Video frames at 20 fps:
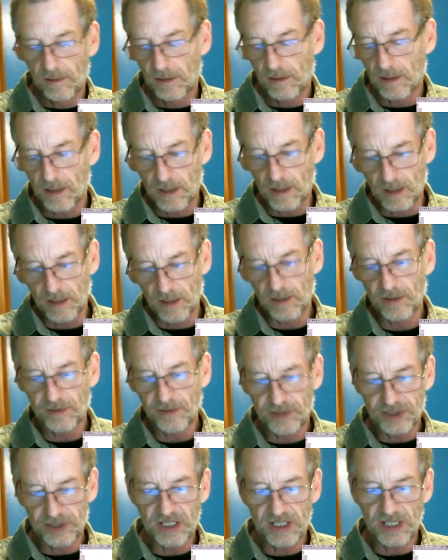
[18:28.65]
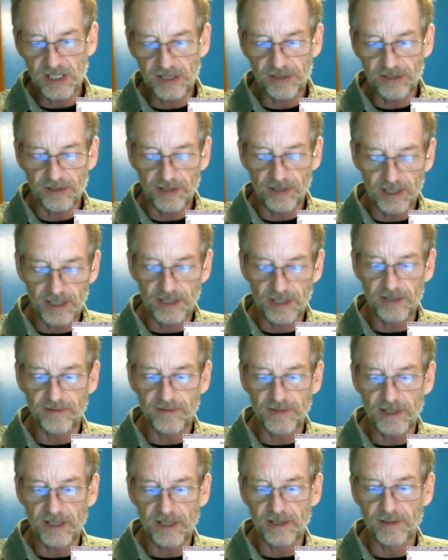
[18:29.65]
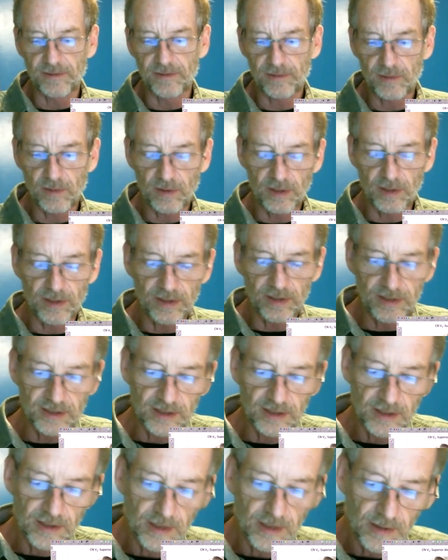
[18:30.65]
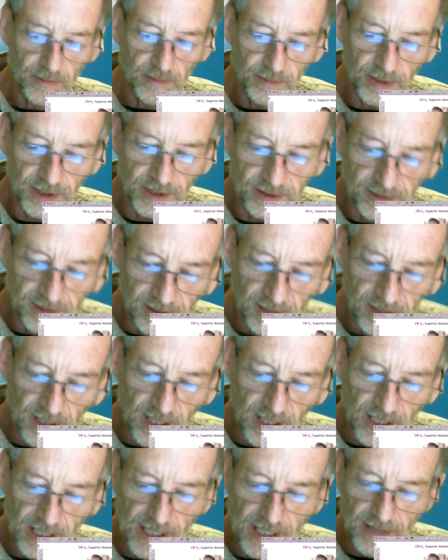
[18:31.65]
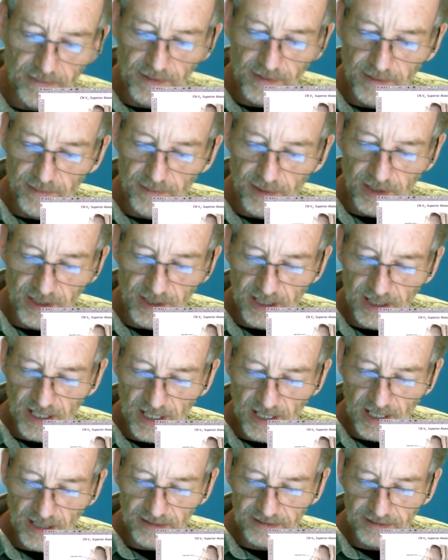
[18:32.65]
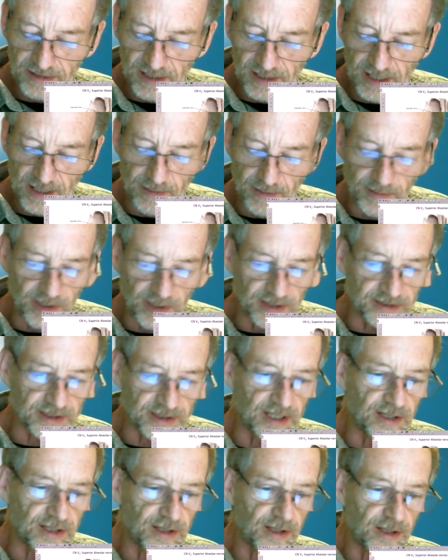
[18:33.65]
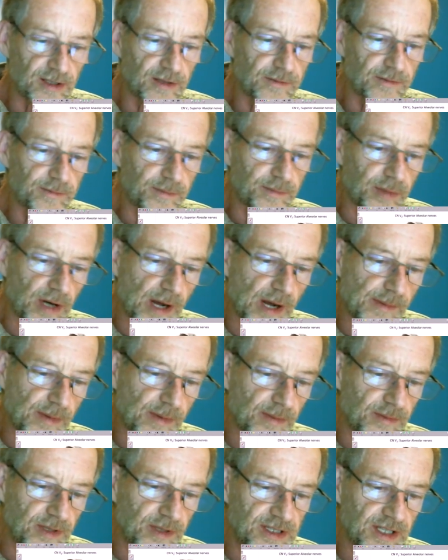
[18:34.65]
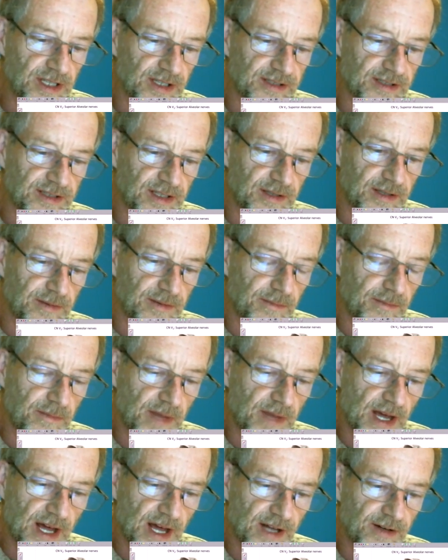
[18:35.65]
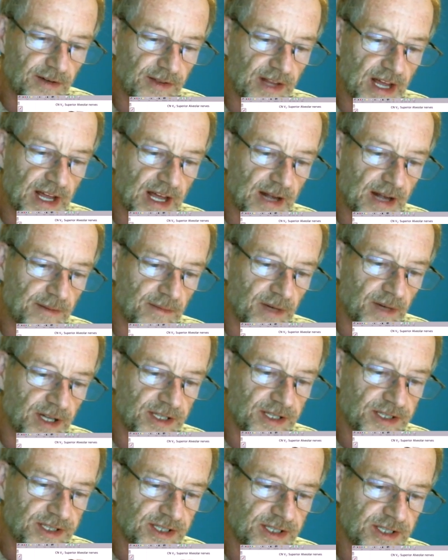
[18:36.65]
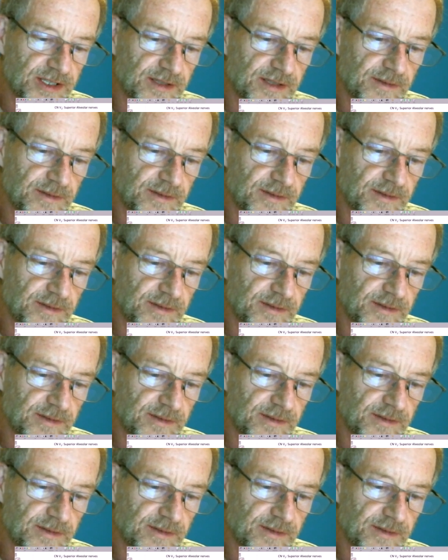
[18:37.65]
All of the teeth are innervated, of course, but not everybody has an MSA nerve. Probably doesn't matter that much.